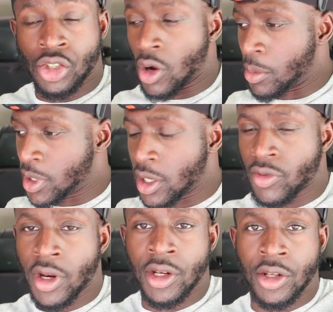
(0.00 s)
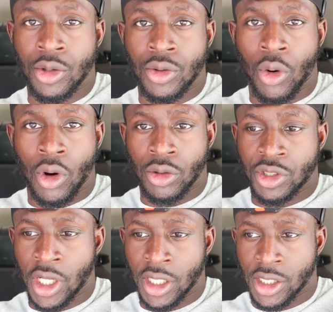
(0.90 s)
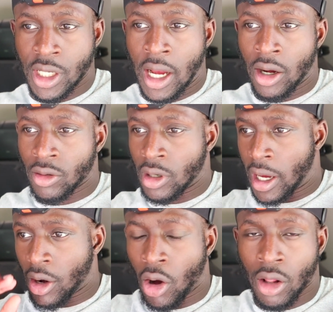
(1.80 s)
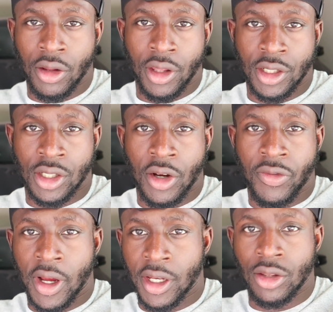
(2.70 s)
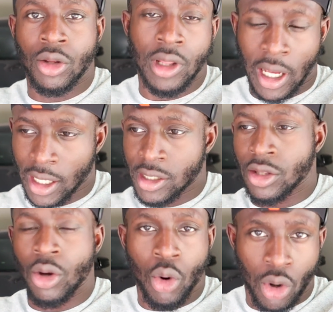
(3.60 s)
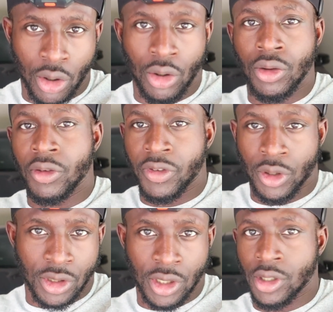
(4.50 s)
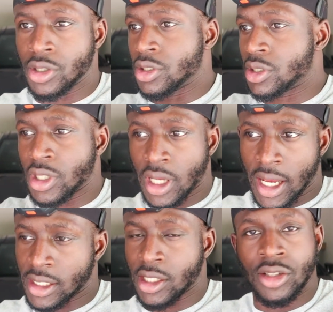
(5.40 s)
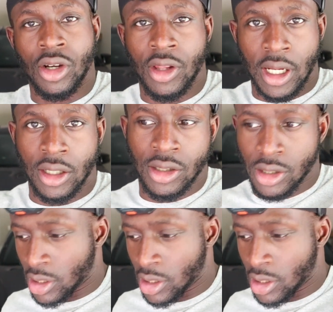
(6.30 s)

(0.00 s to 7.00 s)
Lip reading: so I'm getting ready to do the oil change now. Got all of the stuff I need, like I said, the oil, the filters, the gaskets, all that good